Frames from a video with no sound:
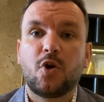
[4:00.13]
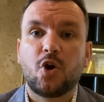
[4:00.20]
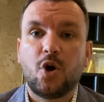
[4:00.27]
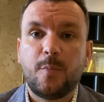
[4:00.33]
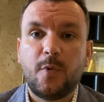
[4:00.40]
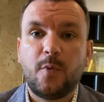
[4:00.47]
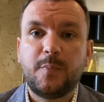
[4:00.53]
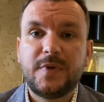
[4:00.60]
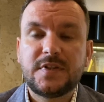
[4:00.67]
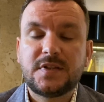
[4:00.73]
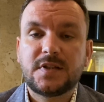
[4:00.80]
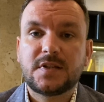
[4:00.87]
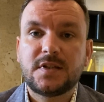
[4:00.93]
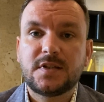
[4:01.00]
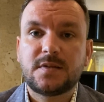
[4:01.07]
global
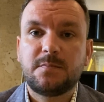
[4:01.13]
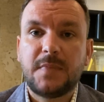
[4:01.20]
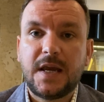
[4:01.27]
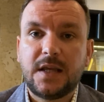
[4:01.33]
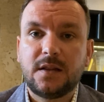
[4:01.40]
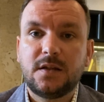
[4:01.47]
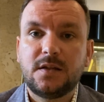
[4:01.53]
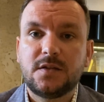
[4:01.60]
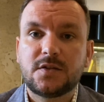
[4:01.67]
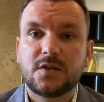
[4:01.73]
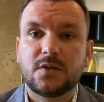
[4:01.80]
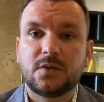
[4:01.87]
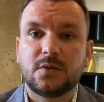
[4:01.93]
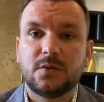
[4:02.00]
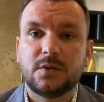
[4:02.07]
businesses mainly,
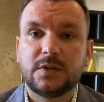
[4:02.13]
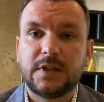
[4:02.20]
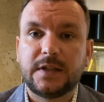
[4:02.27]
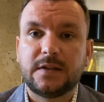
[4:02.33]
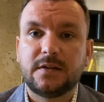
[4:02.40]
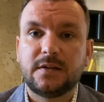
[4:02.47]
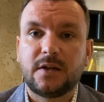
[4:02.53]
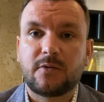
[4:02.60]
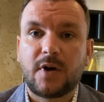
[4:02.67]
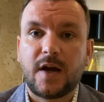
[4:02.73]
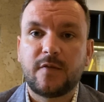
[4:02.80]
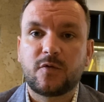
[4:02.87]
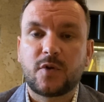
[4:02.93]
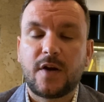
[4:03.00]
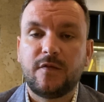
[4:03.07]
so that
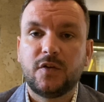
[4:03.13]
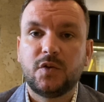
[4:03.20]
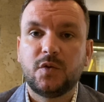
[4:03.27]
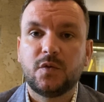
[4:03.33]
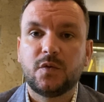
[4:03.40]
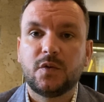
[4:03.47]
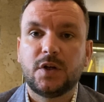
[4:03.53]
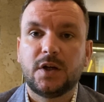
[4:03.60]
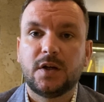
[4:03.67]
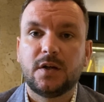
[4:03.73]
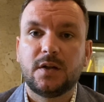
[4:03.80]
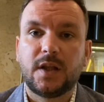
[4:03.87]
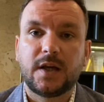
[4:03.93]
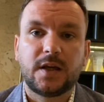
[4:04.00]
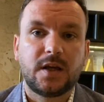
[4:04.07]
derive revenue
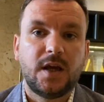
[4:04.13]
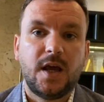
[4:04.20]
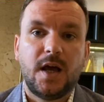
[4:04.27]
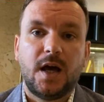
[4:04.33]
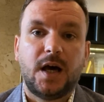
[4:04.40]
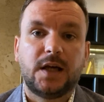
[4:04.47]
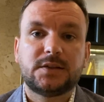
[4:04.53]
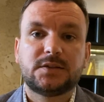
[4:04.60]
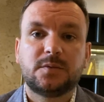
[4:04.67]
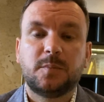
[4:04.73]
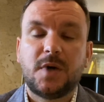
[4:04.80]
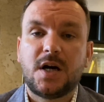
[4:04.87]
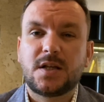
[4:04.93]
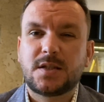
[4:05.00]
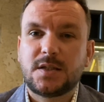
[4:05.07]
like Aston
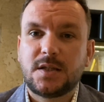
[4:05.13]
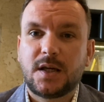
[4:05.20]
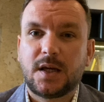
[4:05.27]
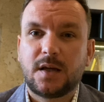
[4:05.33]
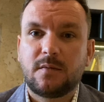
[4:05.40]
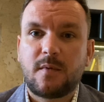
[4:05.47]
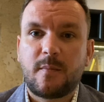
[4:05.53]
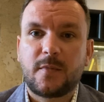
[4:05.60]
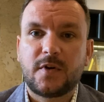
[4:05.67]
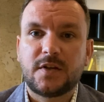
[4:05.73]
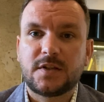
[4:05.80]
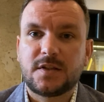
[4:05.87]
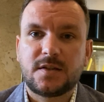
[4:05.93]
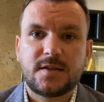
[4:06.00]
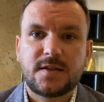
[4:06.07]
Martin. I can remember
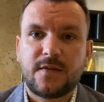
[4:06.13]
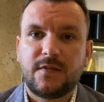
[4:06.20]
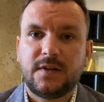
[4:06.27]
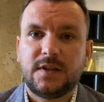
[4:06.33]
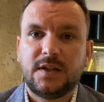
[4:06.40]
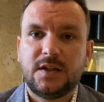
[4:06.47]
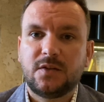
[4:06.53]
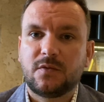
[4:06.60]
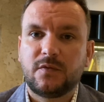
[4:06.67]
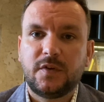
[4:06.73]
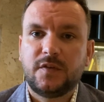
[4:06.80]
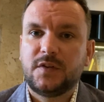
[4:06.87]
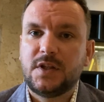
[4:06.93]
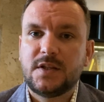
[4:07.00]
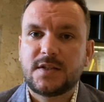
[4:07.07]
is
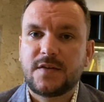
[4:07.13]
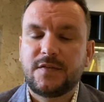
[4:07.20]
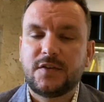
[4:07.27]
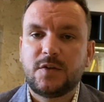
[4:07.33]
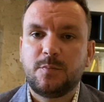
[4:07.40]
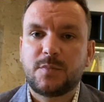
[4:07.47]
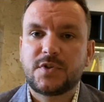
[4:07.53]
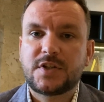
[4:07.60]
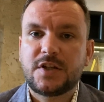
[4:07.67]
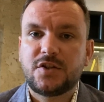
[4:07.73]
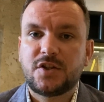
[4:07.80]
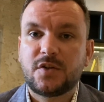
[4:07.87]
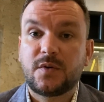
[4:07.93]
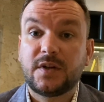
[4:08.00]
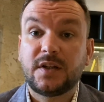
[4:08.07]
17%
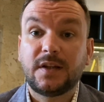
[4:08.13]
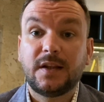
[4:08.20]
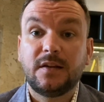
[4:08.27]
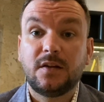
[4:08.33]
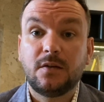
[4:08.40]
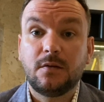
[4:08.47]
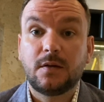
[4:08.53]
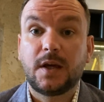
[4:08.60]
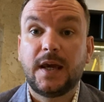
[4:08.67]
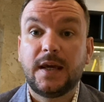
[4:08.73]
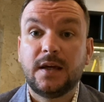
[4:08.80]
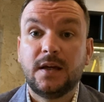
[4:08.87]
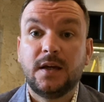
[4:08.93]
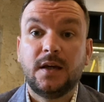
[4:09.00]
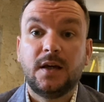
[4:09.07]
generated in the UK.